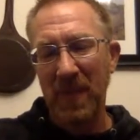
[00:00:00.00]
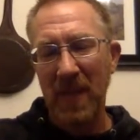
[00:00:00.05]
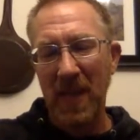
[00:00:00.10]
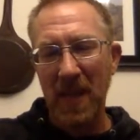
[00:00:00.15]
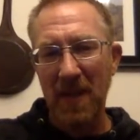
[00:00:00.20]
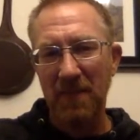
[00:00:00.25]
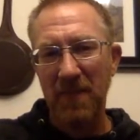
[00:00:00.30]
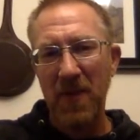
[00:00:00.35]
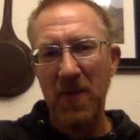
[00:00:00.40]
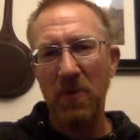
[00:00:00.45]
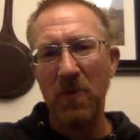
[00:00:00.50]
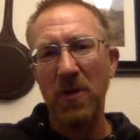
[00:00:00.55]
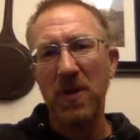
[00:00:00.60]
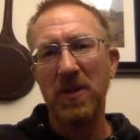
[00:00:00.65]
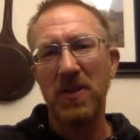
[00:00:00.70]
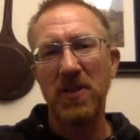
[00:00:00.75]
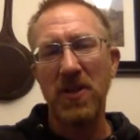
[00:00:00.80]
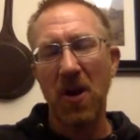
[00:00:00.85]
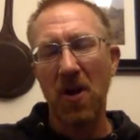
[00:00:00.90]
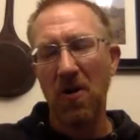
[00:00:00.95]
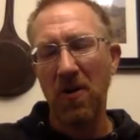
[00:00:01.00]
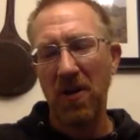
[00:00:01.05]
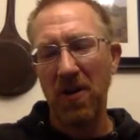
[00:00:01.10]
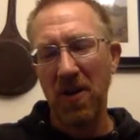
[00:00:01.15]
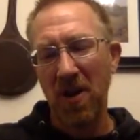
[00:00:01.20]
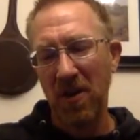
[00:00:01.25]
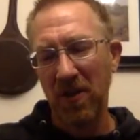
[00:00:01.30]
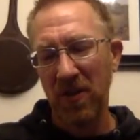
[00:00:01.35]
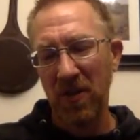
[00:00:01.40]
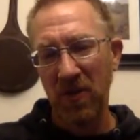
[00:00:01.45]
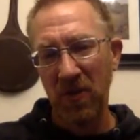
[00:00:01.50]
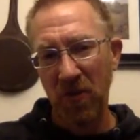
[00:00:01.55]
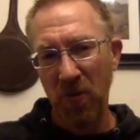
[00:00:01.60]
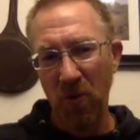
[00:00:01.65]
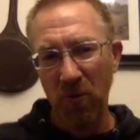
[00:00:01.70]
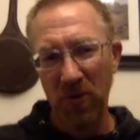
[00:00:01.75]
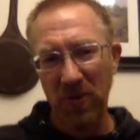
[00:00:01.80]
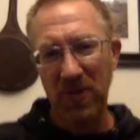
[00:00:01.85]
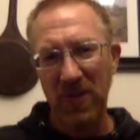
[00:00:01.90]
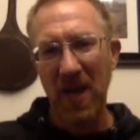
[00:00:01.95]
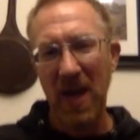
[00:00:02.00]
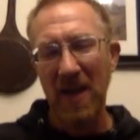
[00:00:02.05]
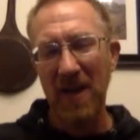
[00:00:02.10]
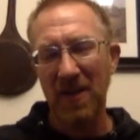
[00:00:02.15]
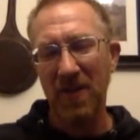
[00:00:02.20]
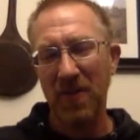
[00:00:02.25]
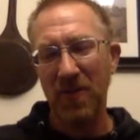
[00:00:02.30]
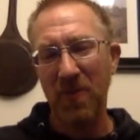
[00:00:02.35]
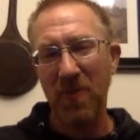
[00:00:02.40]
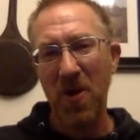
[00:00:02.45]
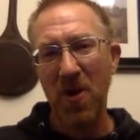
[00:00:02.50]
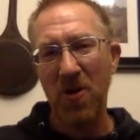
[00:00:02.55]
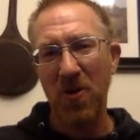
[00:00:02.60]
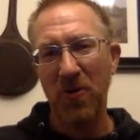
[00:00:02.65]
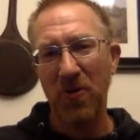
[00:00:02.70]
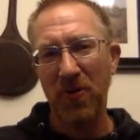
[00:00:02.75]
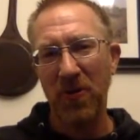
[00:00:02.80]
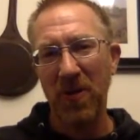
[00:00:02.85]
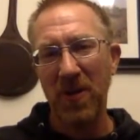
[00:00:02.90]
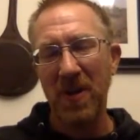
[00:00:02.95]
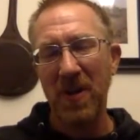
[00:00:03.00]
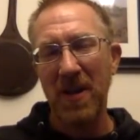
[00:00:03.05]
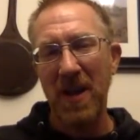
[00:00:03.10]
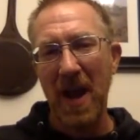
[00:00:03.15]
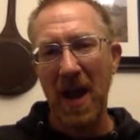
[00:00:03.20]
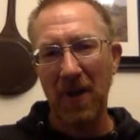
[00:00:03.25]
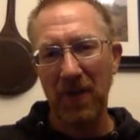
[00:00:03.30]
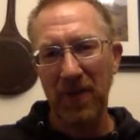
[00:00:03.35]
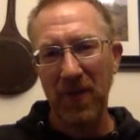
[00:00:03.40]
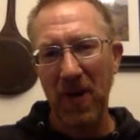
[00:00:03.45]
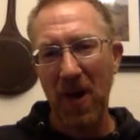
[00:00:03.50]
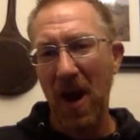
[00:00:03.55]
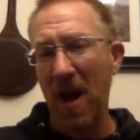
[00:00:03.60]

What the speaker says: If it would have started on the north side of the road out there,